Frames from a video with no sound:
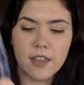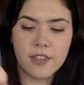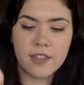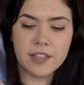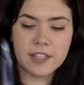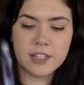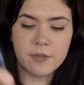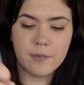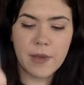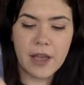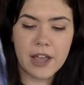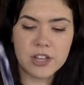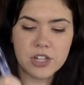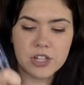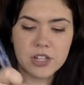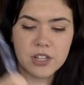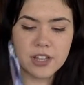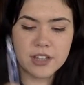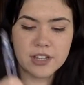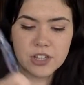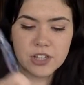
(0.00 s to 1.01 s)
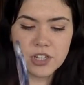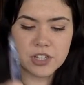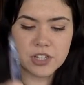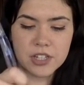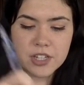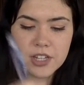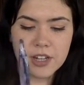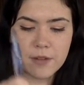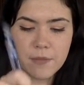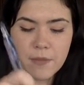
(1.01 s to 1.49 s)
This spatula is
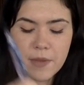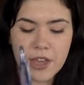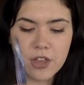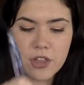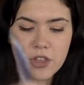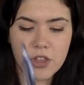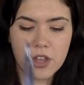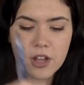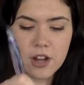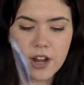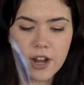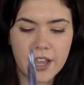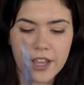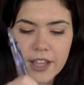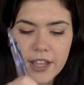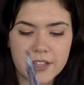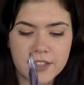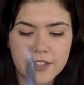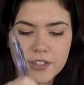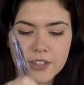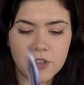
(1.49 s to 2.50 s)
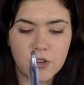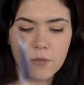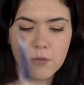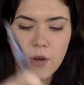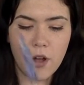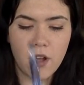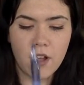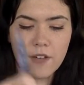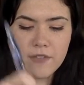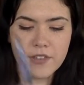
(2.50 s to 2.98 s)
just going to make sure I can scoop
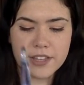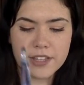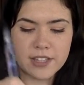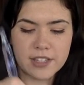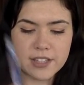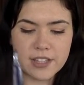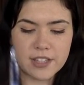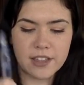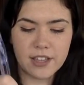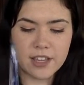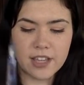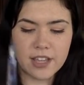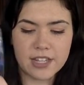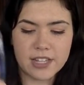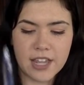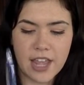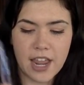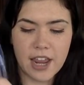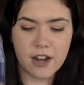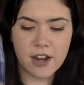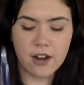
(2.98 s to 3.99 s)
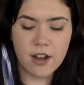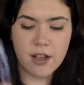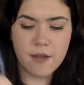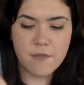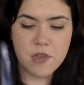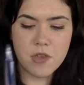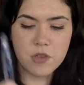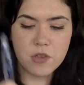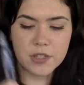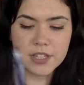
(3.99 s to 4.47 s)
all of this into the container
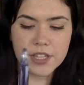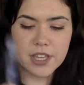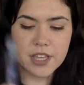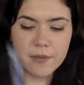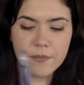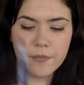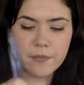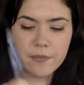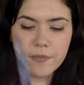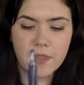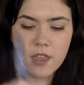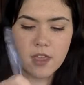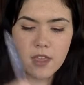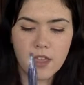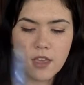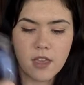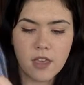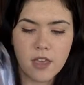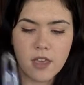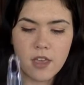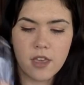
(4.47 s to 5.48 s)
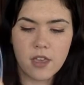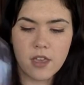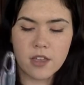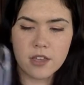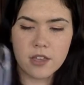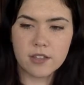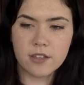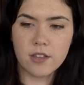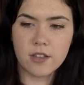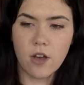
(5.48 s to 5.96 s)
I'm using.
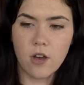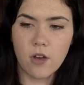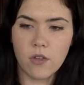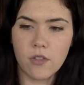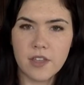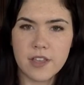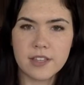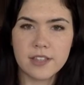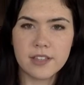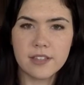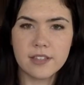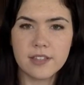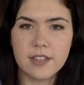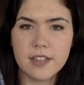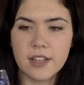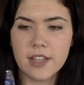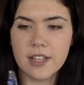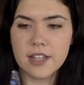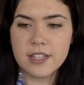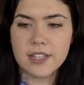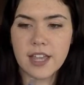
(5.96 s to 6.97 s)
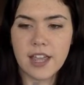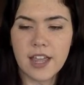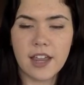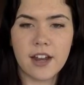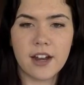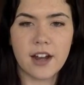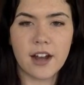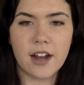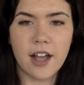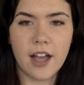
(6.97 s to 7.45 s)
So this is the
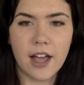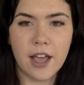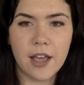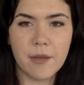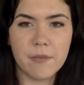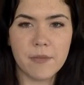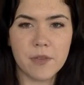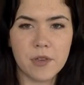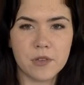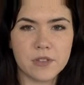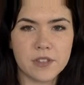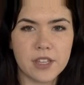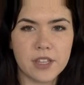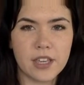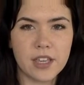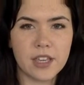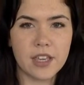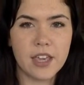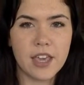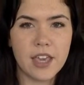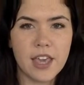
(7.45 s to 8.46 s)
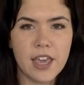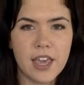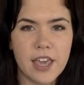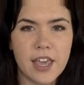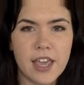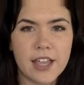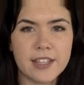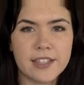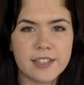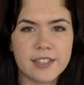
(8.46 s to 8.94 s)
container I'm using.
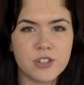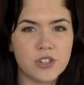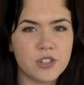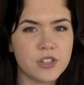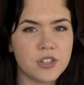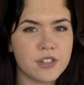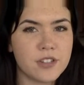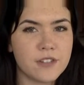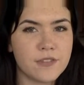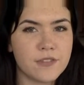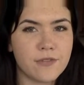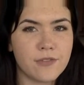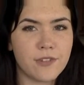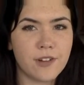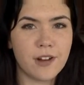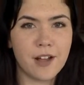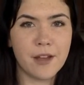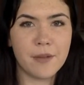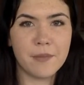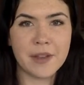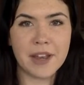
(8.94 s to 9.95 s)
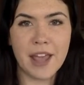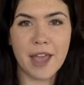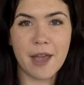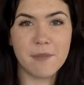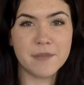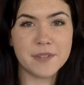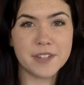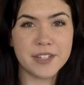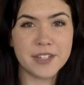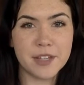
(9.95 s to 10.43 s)
It's just from an
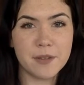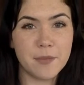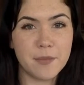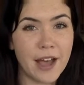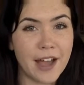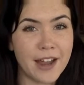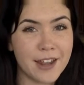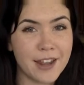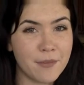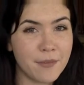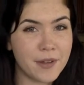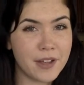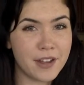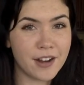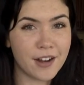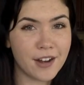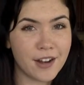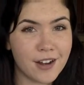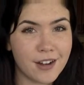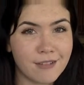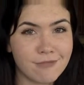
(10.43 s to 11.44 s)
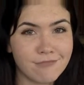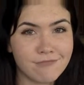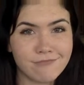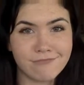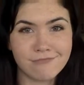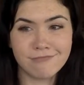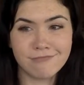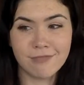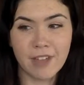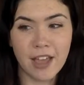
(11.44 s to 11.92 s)
empty body butter.
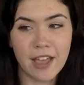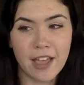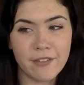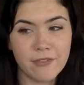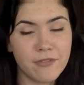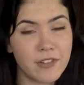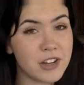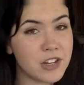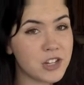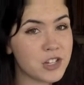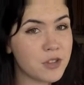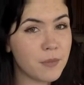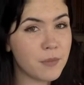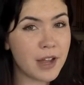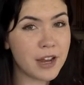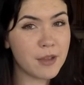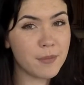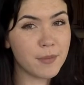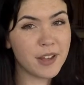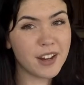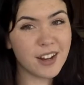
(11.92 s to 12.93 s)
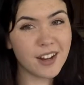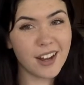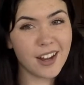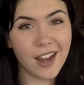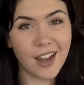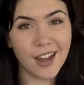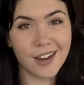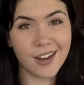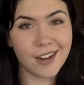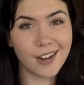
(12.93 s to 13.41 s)
I finished the body butter
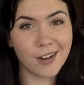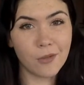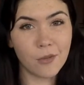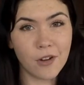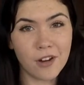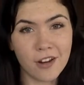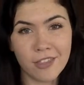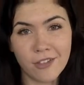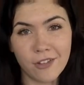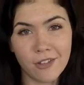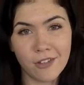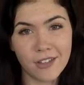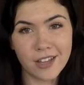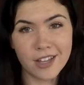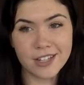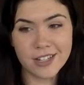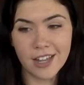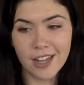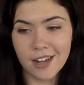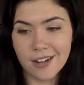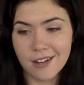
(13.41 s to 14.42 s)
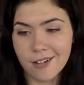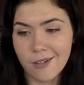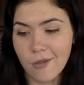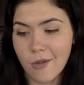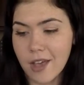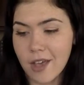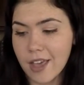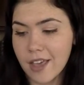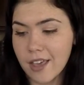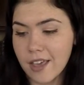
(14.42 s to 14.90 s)
and I didn't want to throw the container
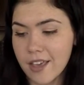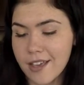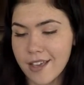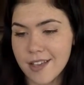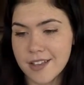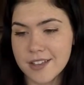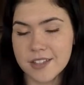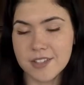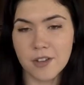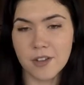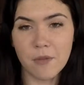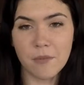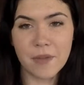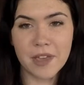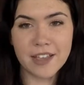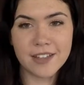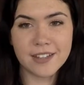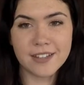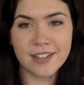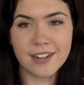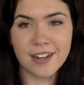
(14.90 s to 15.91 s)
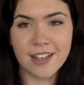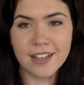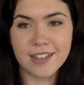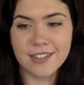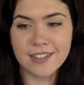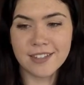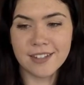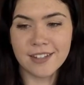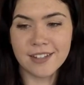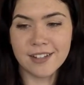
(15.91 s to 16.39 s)
away, so it makes a
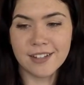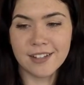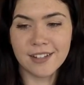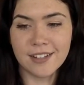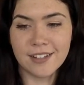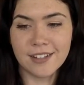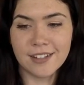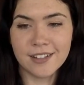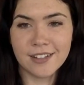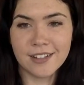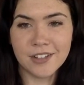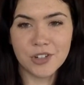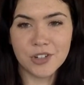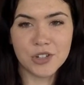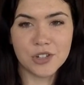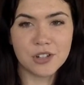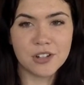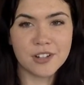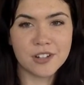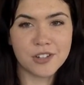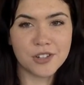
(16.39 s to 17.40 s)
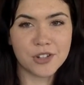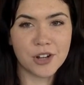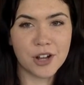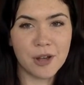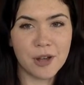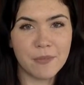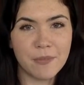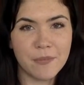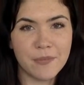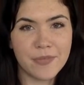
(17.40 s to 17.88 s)
nice little sugar
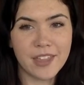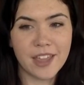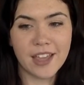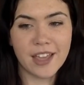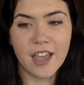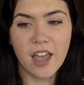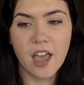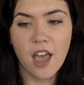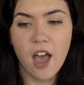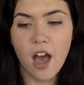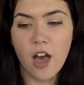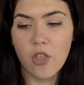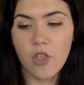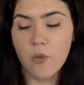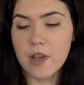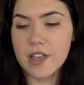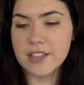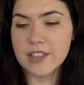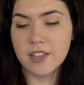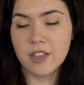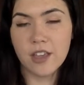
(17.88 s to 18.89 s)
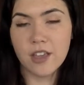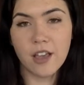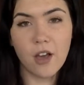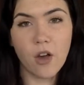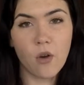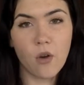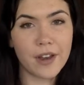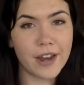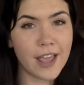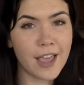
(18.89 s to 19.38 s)
scrub thing. Otherwise, you can
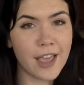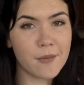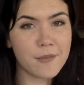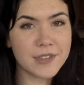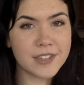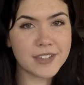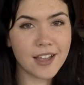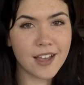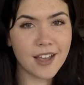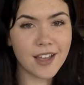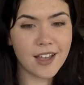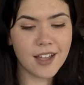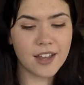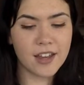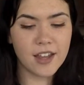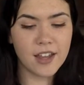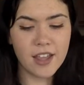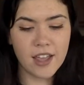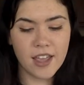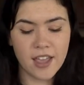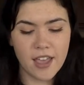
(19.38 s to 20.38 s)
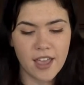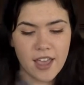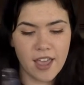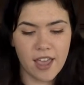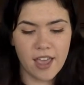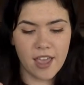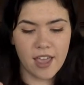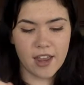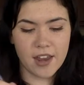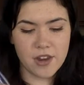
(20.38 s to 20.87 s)
go on Amazon
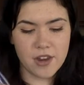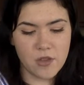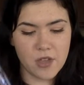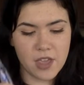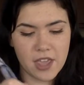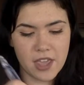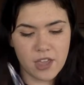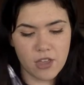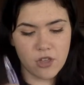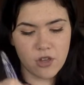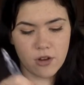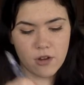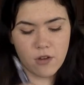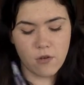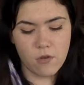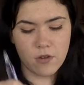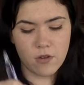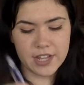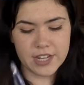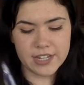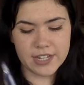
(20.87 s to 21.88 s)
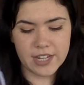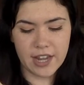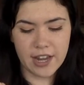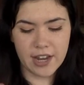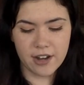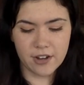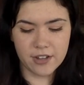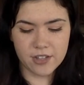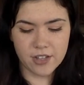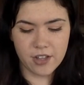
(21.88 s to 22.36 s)
and you can get your own
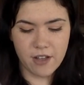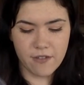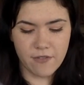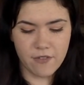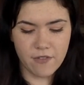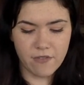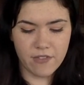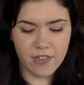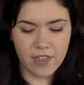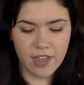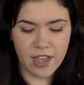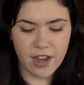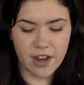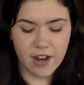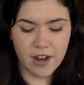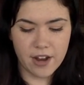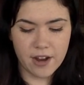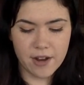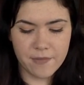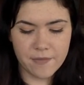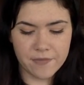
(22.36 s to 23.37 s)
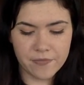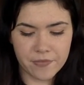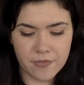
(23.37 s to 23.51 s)
containers off of there.